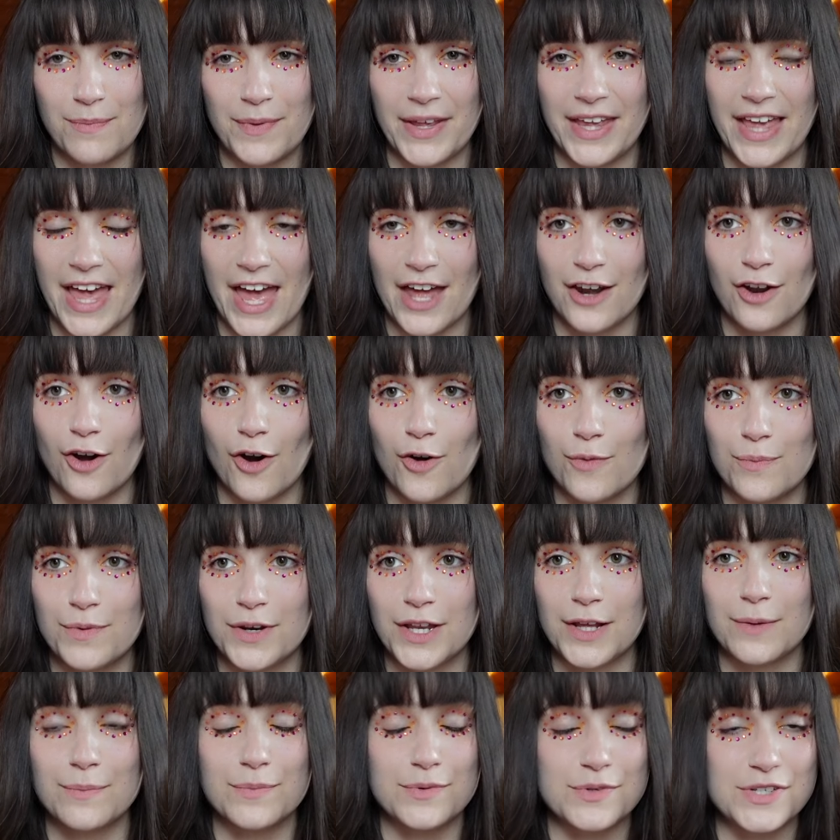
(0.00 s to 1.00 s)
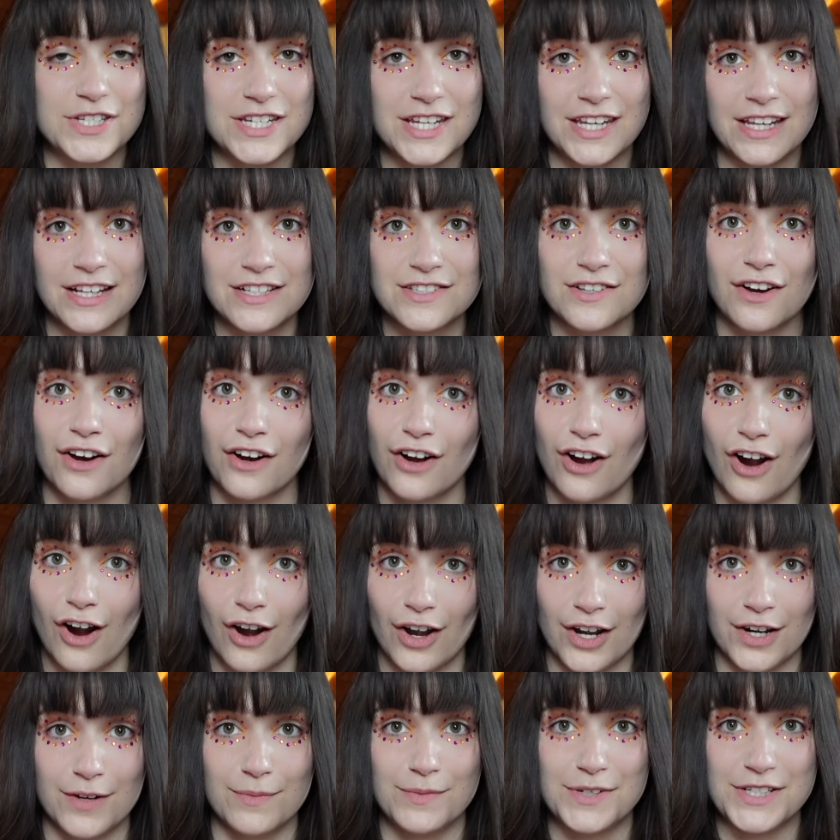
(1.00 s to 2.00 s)
began opening boutiques on
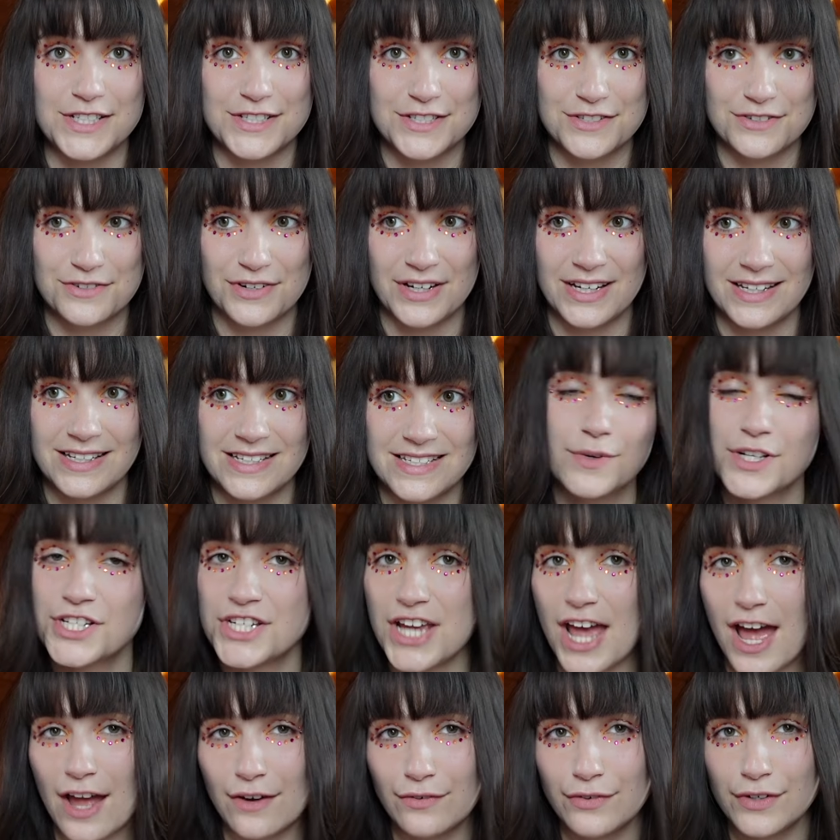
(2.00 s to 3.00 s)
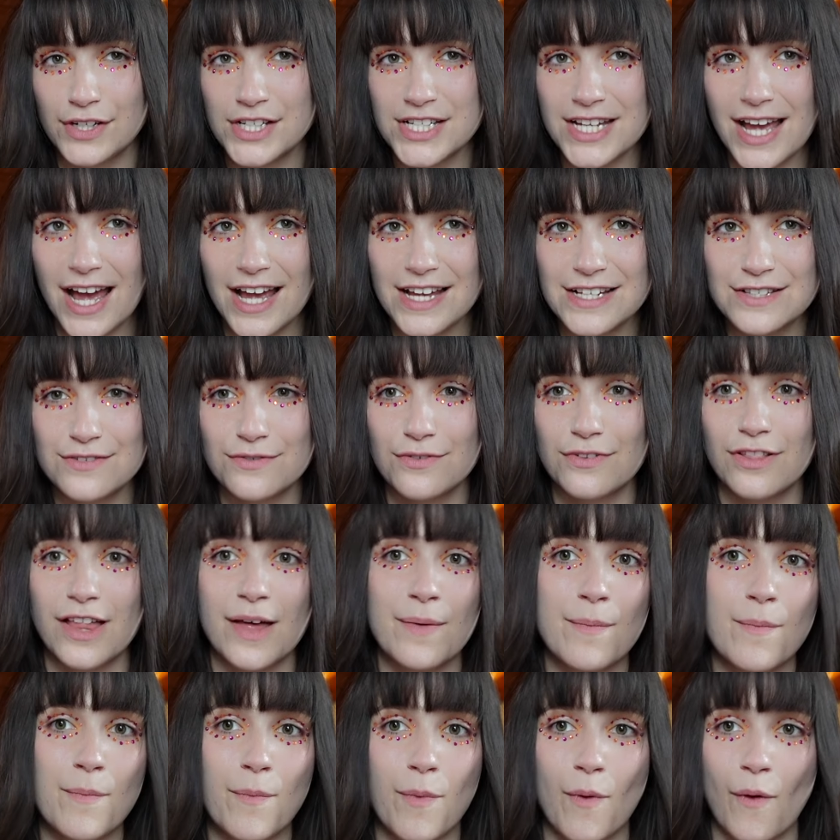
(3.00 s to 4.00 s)
Carnaby Street, which advertised
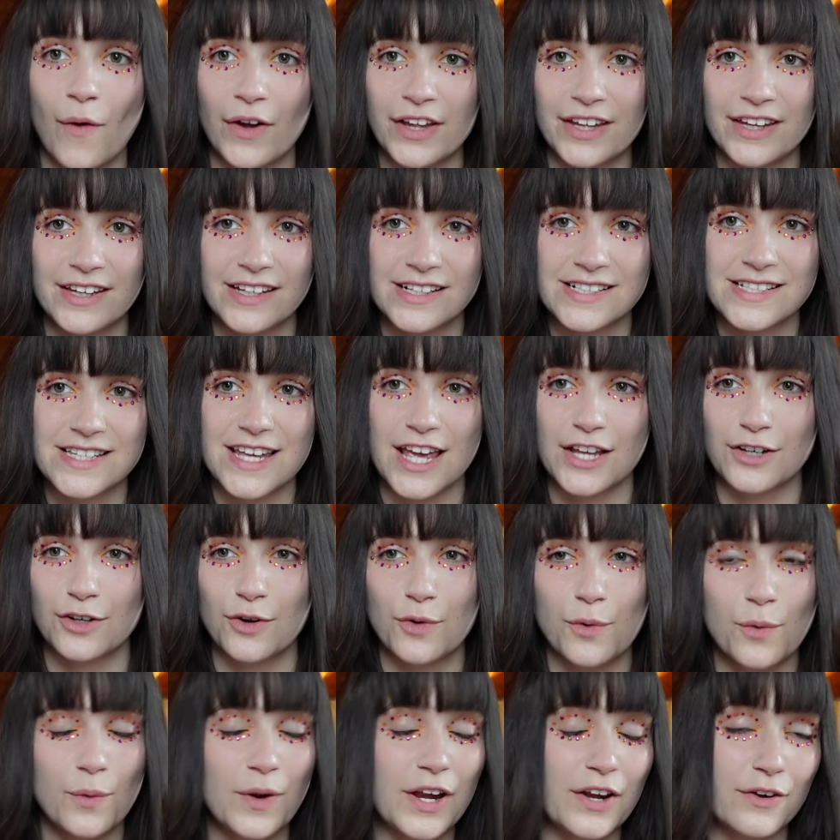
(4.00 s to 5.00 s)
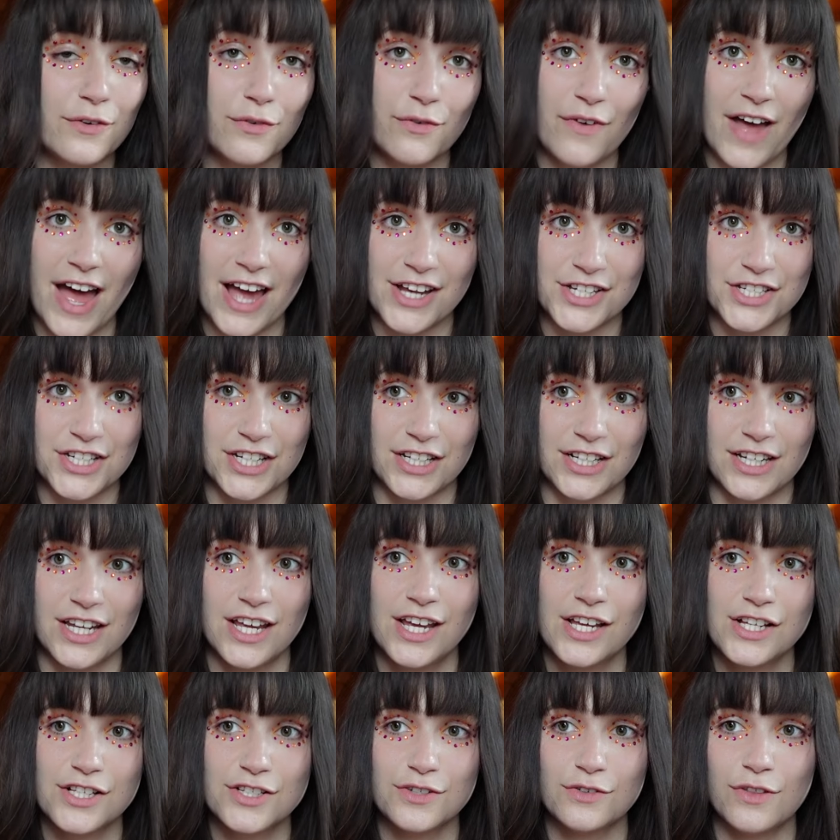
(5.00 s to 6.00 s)
flamboyant and queer fashion
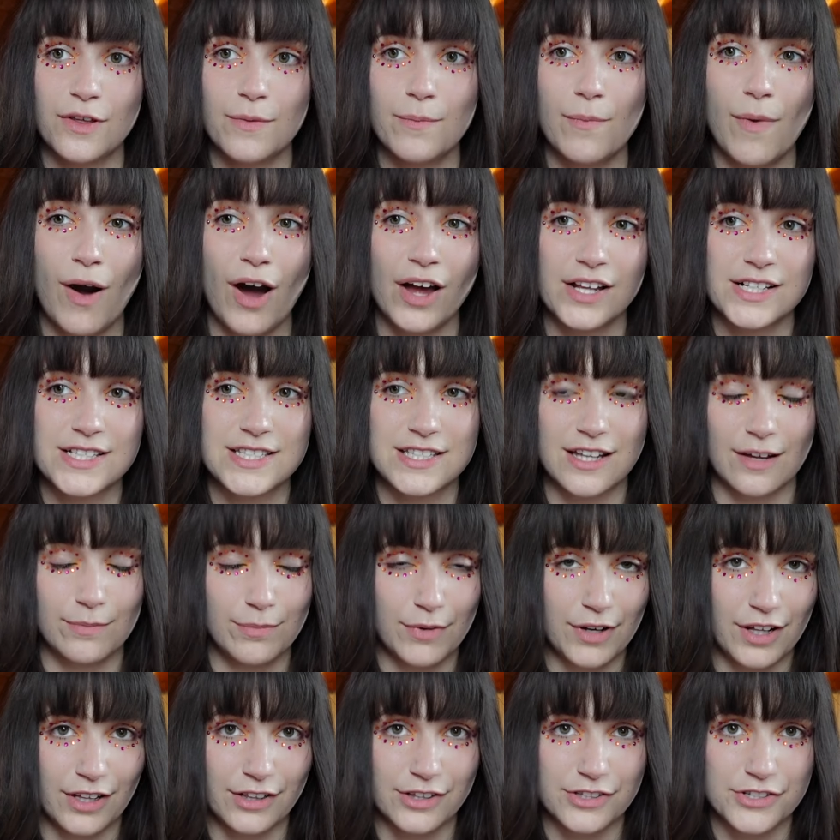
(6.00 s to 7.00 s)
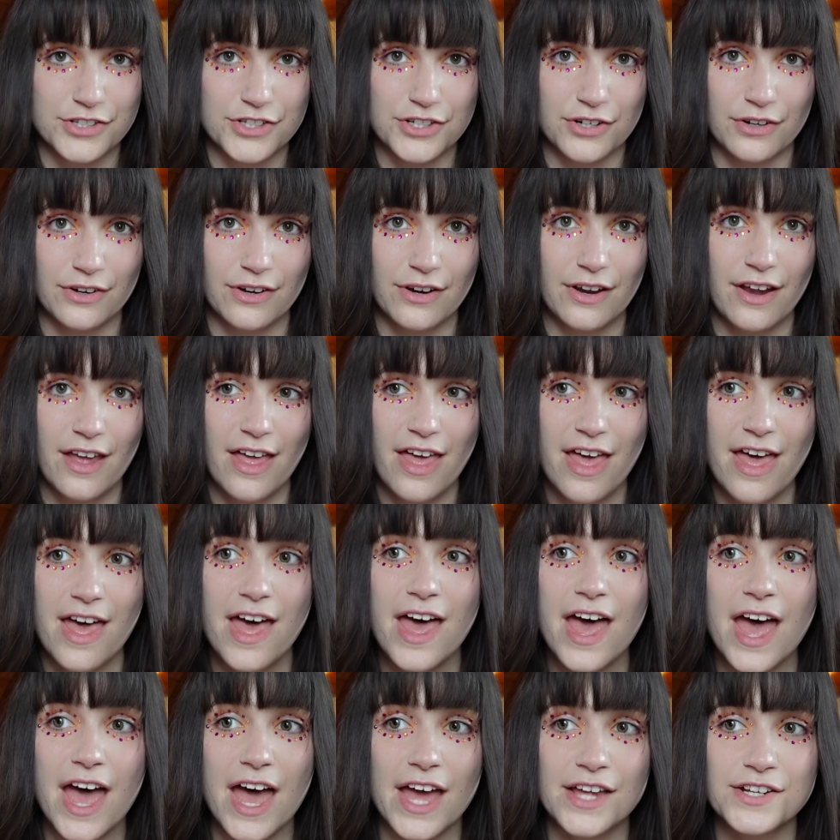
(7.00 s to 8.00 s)
to the mod subculture.
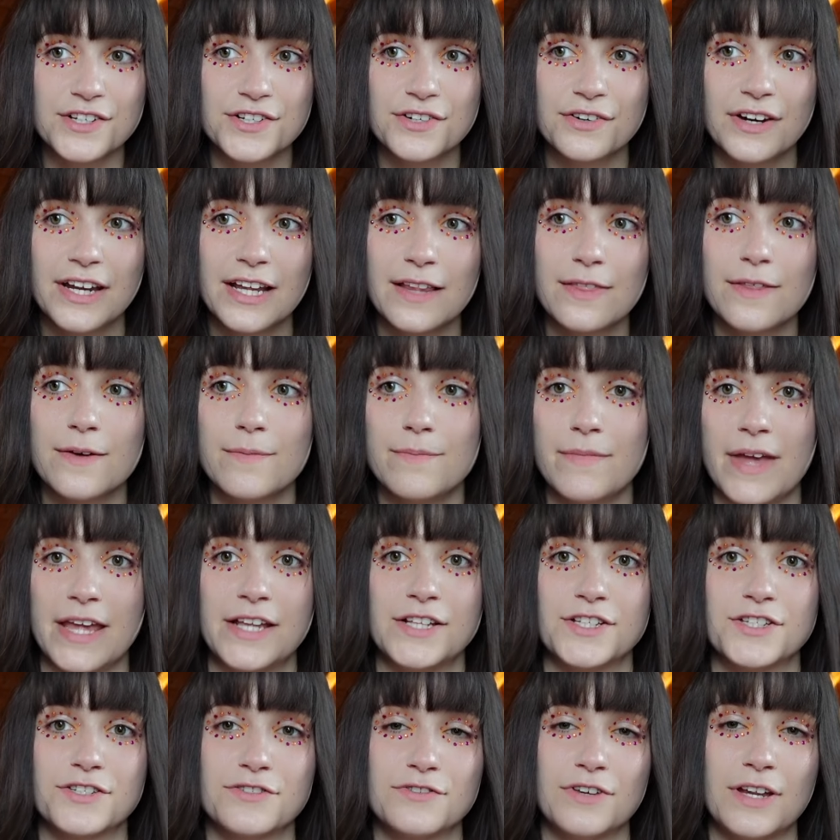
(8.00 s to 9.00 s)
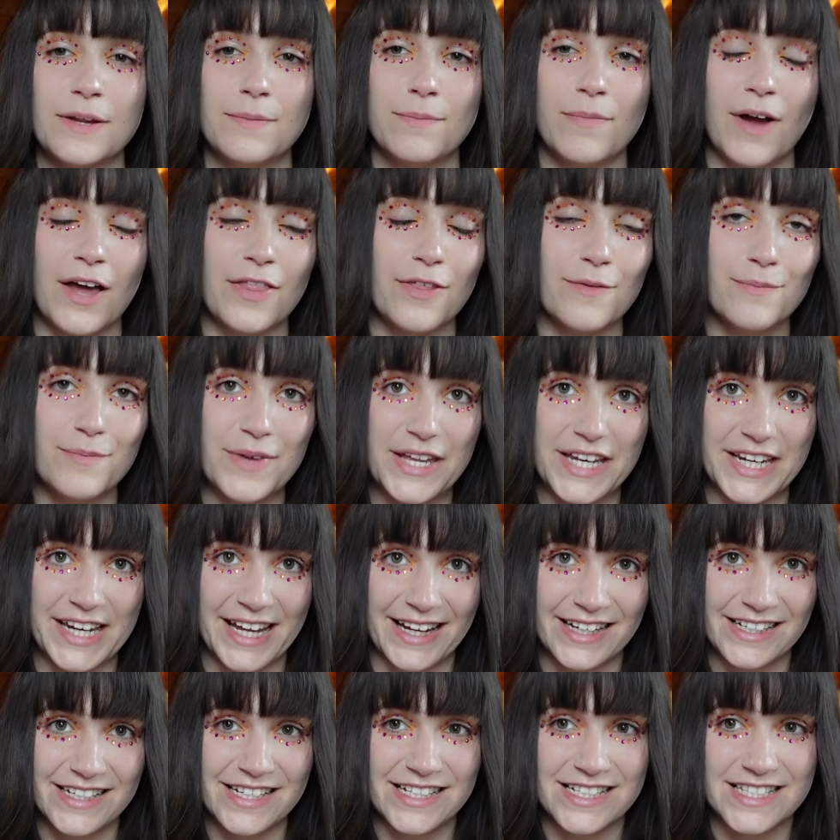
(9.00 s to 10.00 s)
Entering the mainstream by the
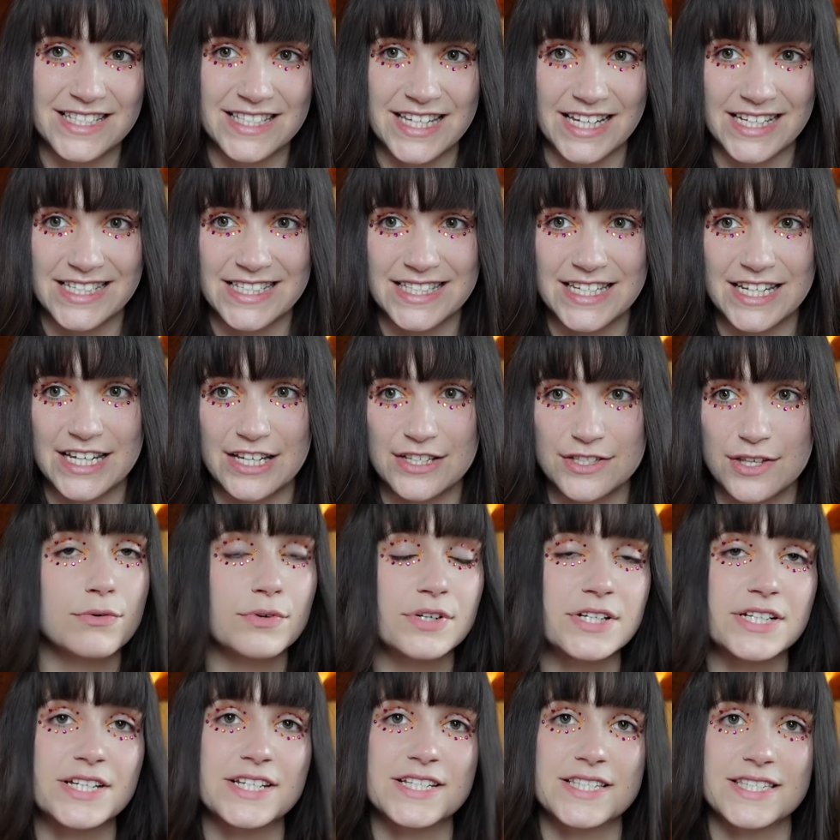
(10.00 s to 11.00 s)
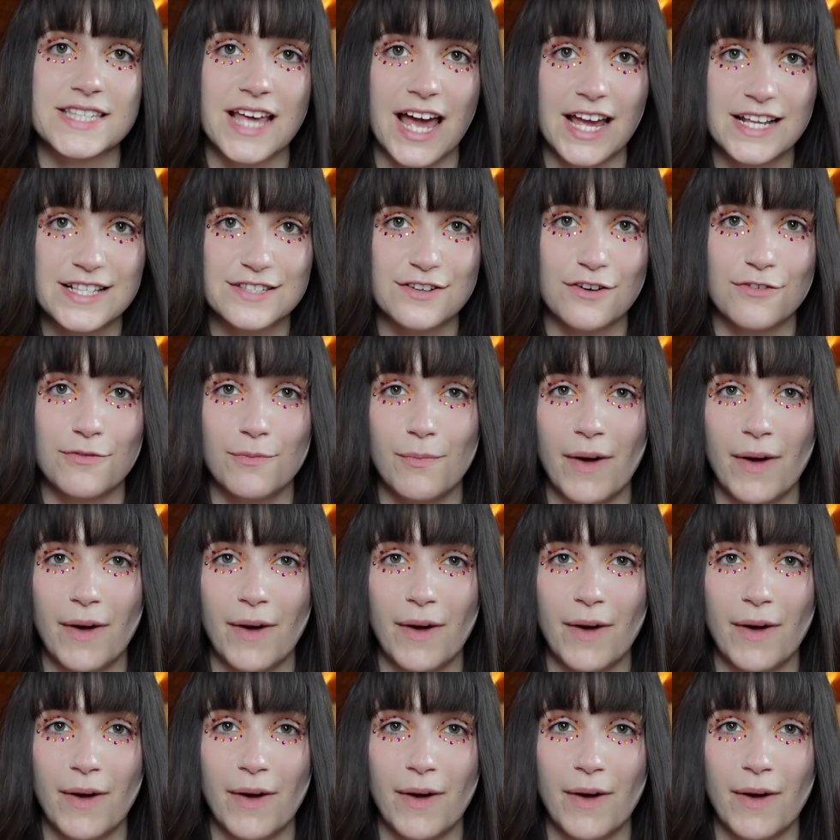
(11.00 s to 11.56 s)
mid-1960s through the designs of